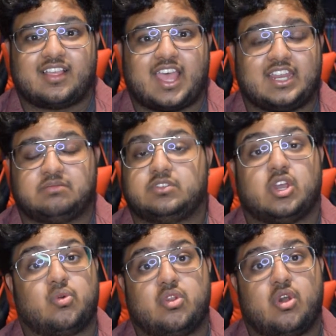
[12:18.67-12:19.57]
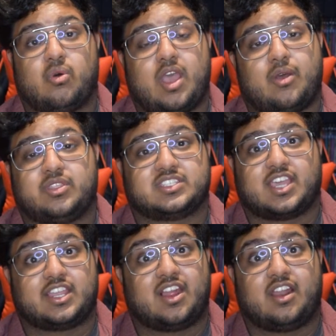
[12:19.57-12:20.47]
I don't know how this
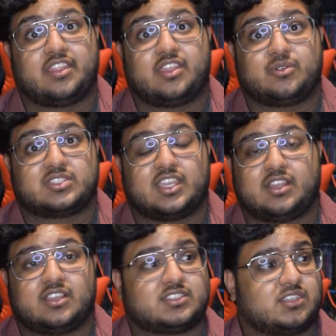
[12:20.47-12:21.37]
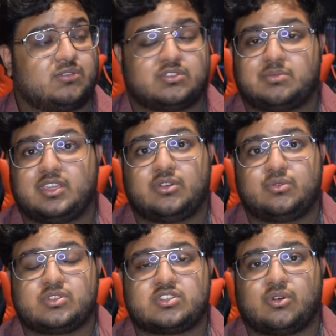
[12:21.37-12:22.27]
guy got it though. It's like, excuse me,
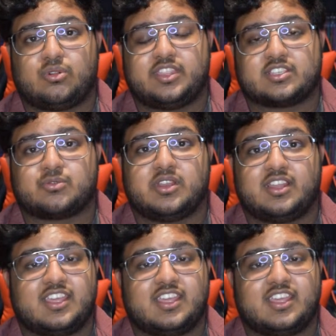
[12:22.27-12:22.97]
who stole this Quin?